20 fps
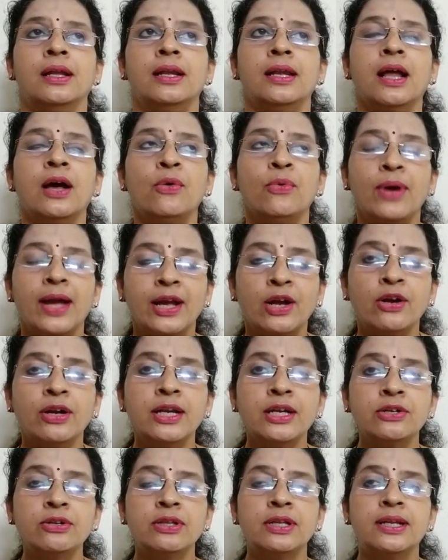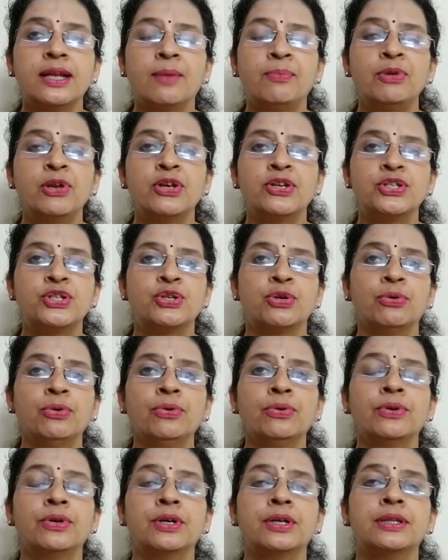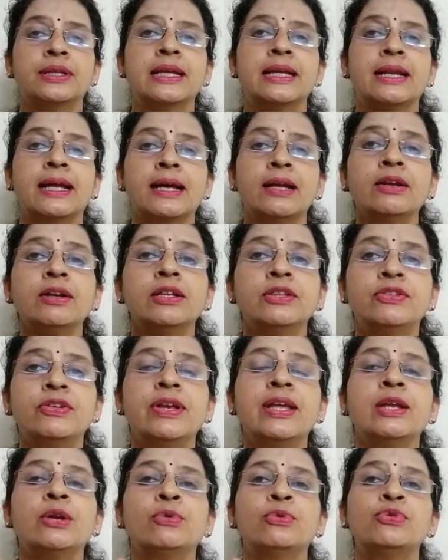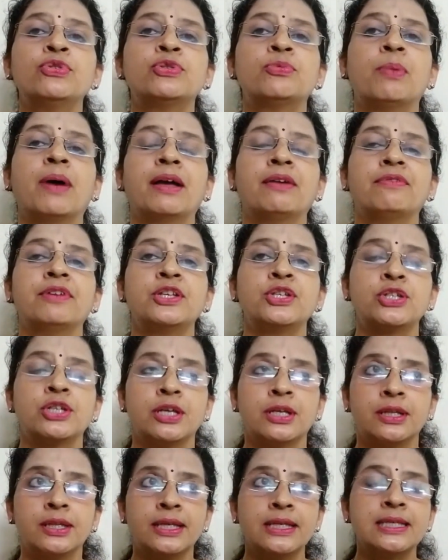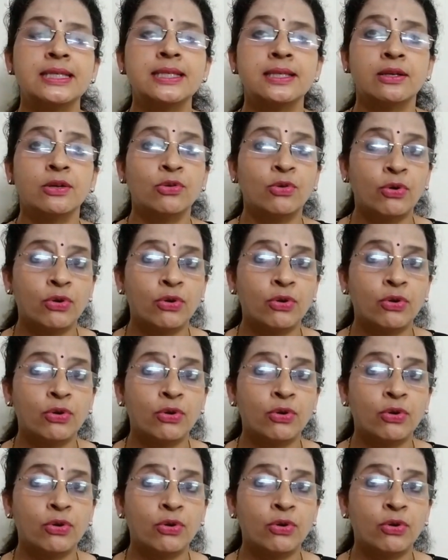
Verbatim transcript: Now, according to the WHO, there are three routes by which this